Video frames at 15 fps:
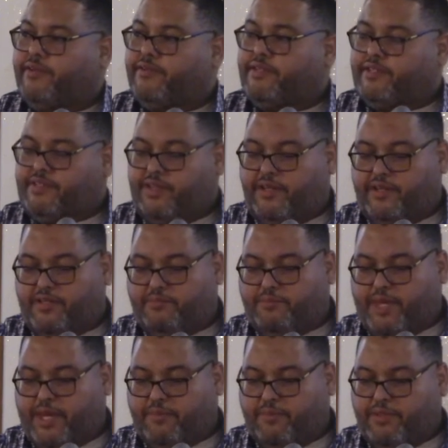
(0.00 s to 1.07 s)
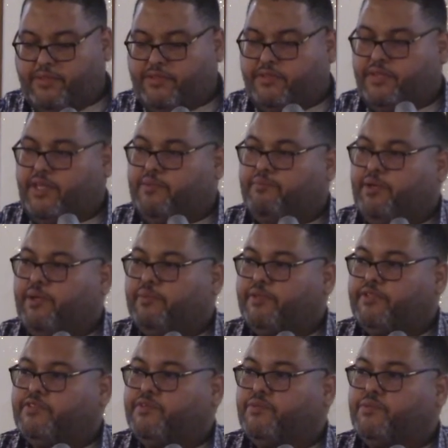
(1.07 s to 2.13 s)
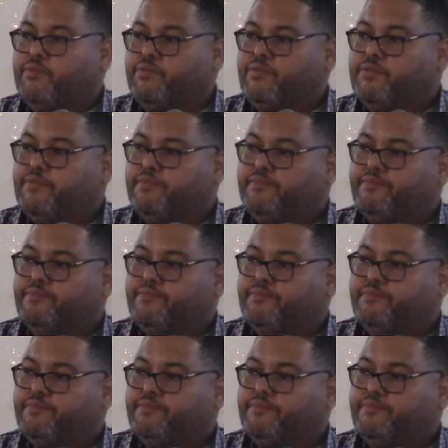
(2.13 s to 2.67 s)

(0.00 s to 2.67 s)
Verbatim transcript: the Ten Commandments in public schools.